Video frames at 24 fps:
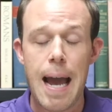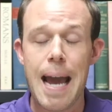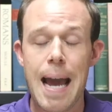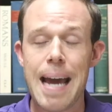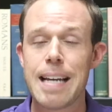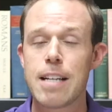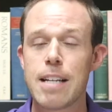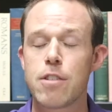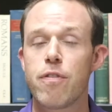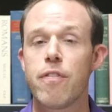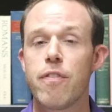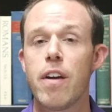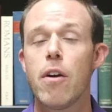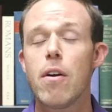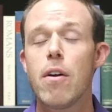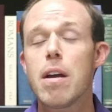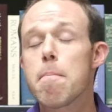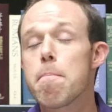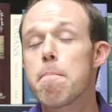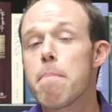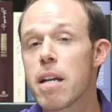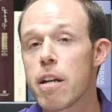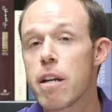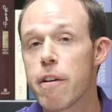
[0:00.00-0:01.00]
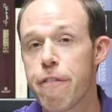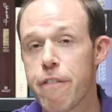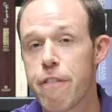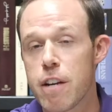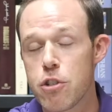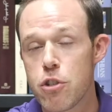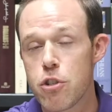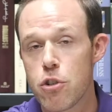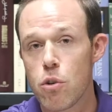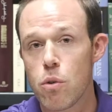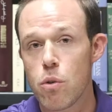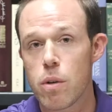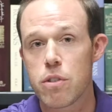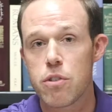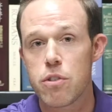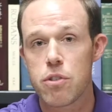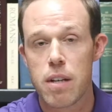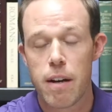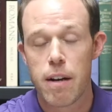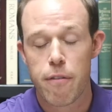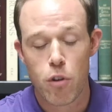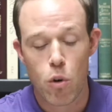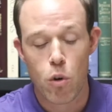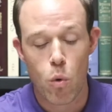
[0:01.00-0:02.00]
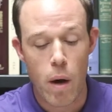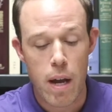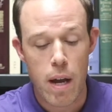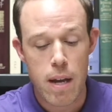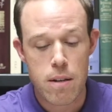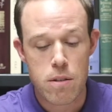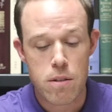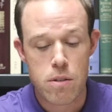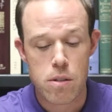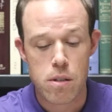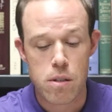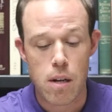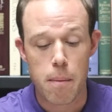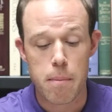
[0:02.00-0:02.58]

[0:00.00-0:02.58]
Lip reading: And it's very beneficial in several ways.